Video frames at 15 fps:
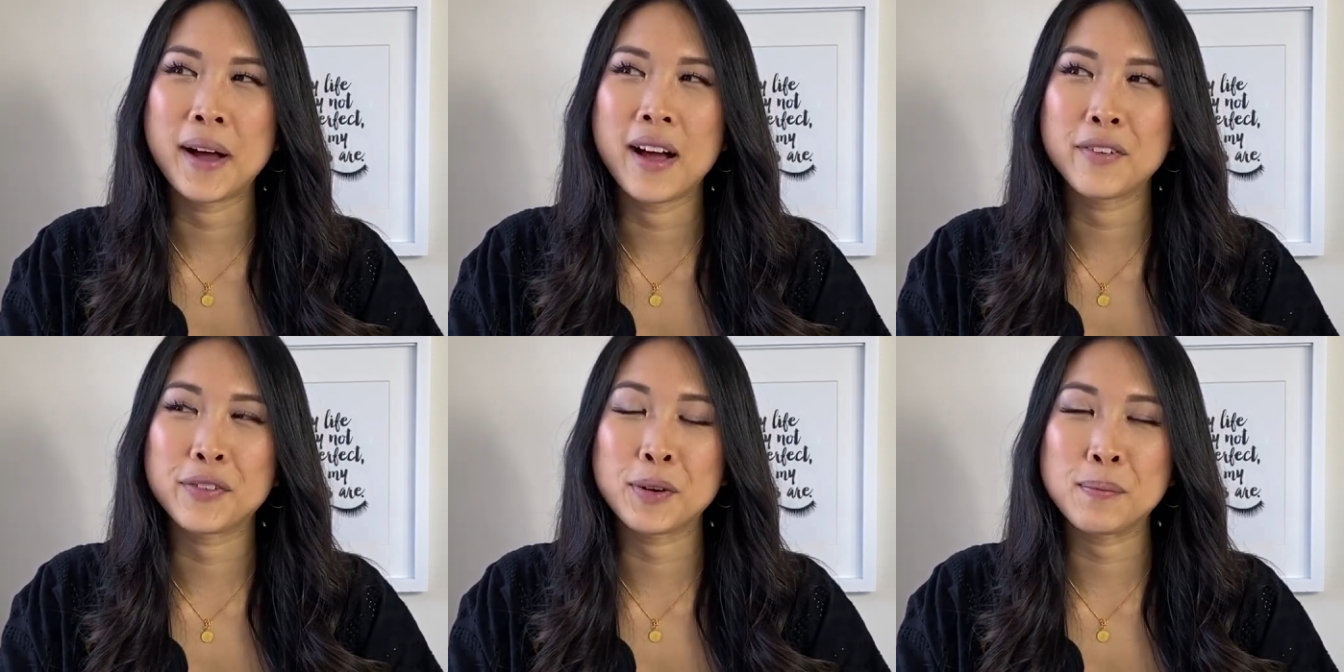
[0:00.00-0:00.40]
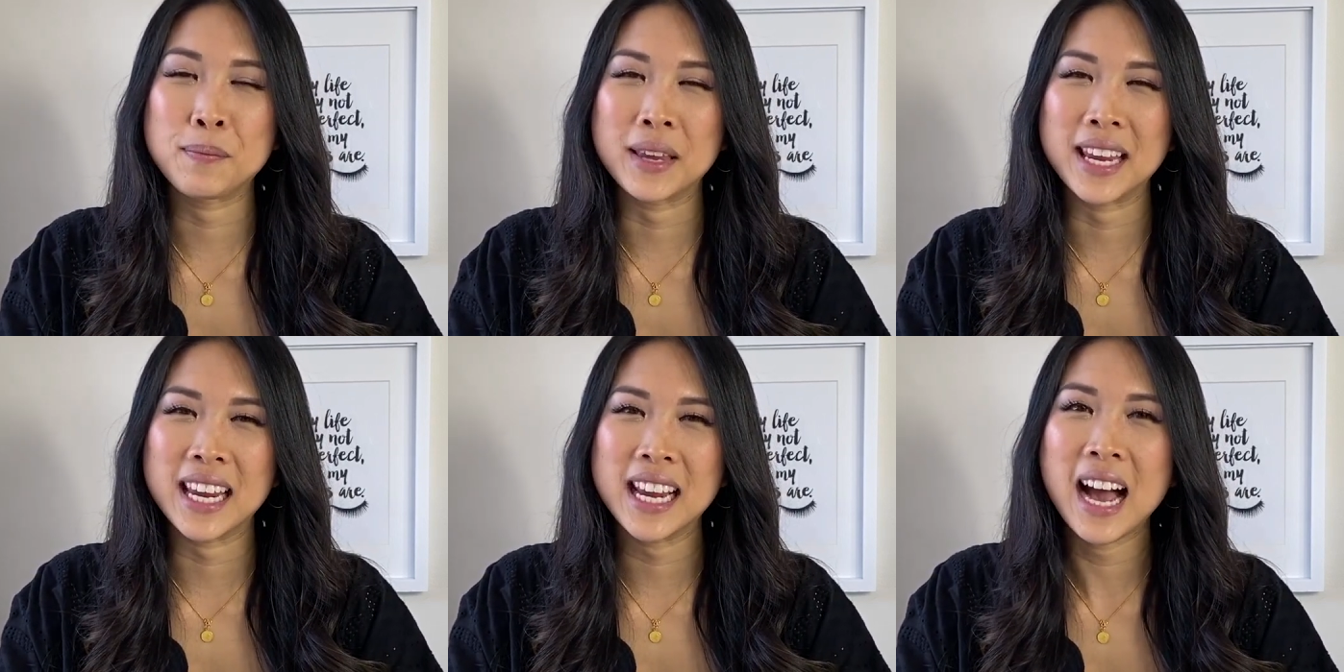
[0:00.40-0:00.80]
For
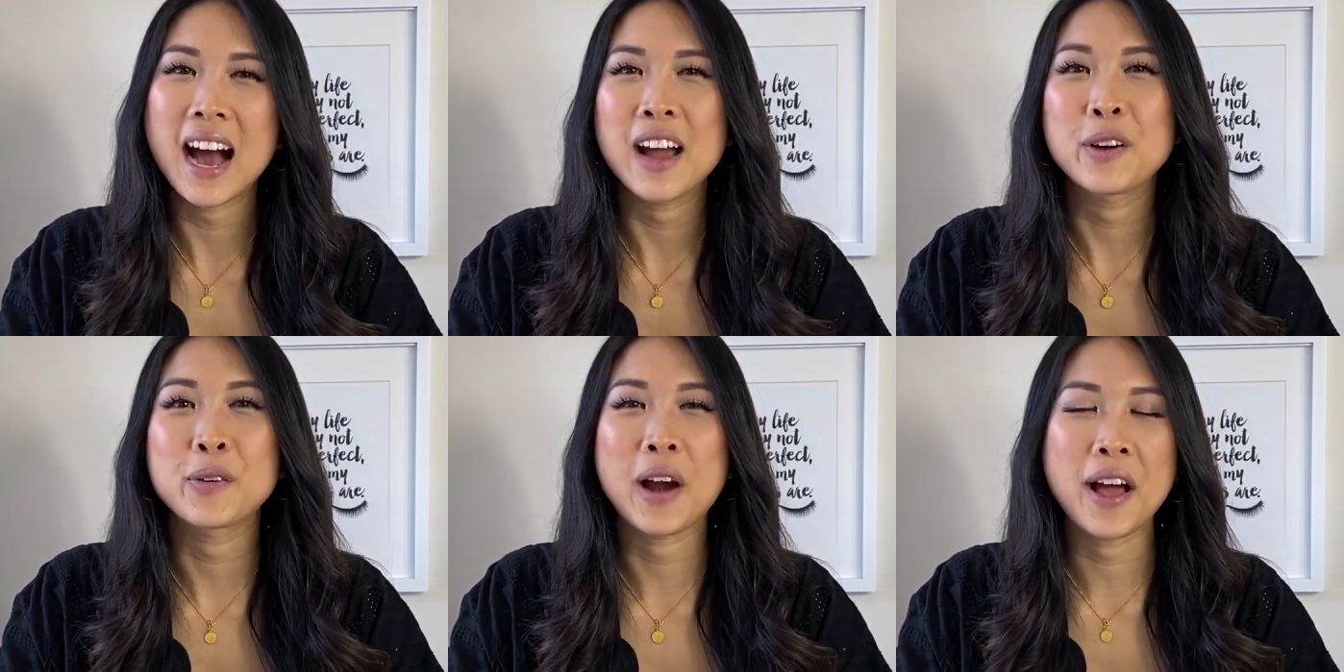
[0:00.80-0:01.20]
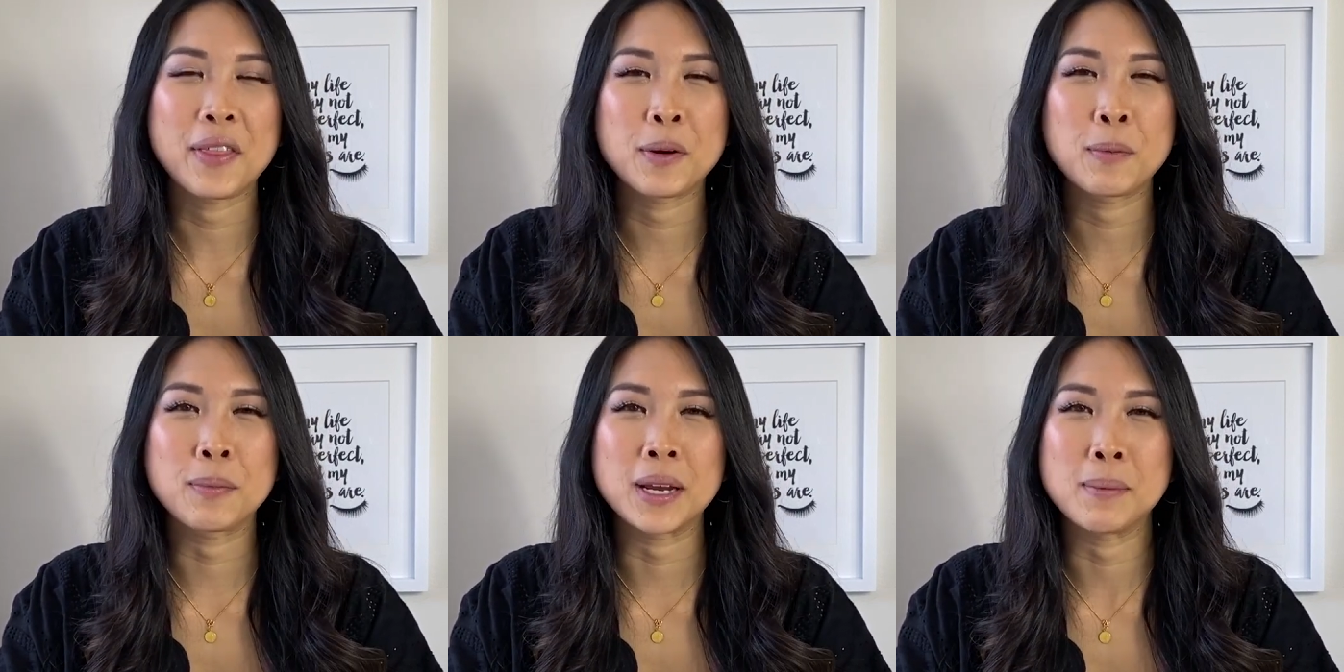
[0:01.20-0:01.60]
me, I'd
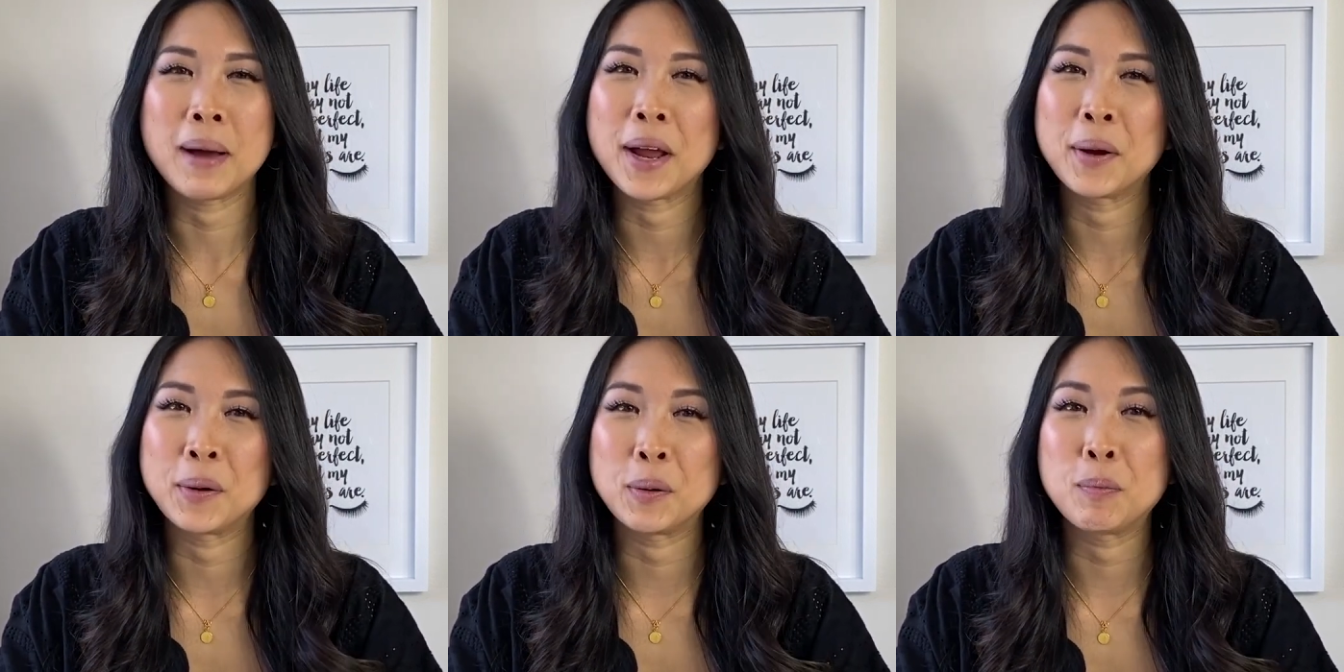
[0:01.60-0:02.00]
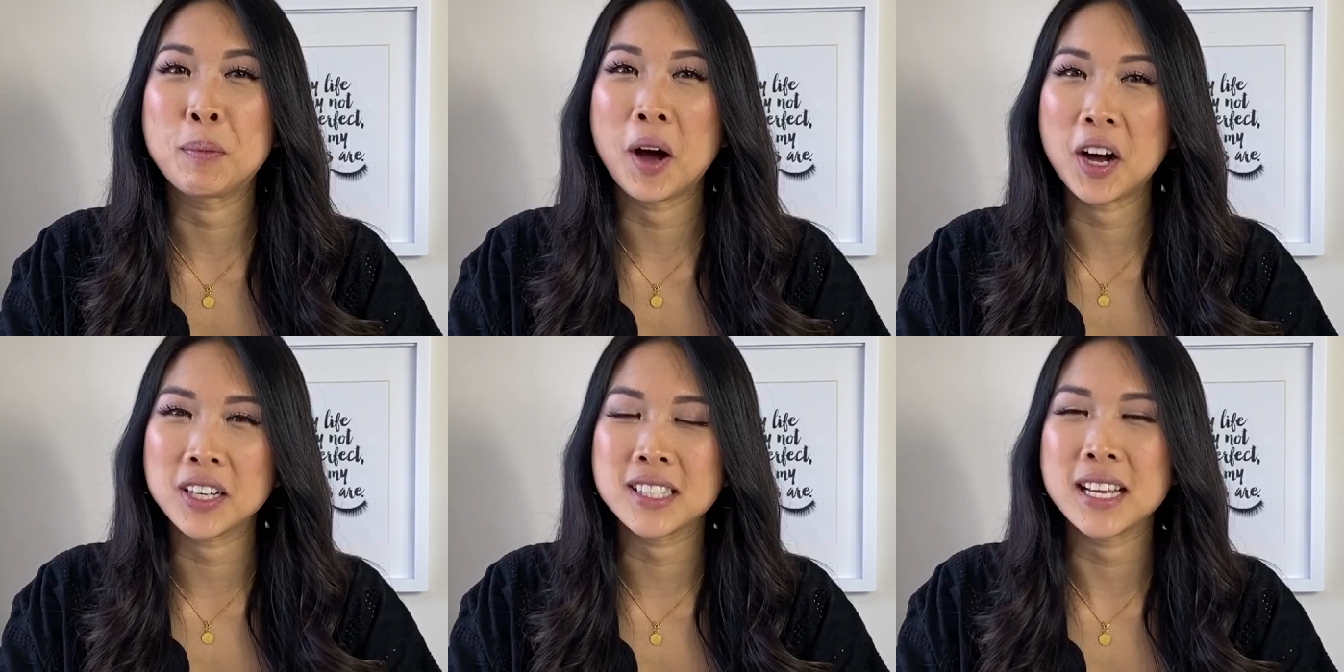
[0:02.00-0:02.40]
rather be my own
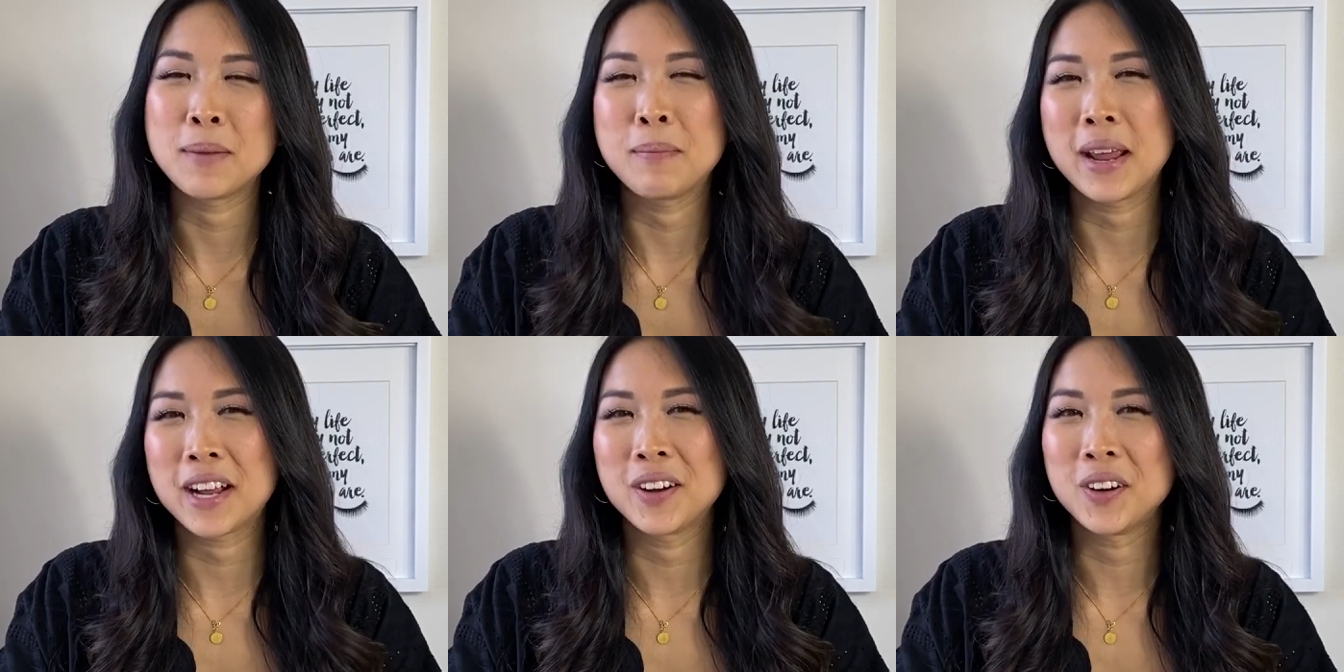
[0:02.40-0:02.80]
boss and make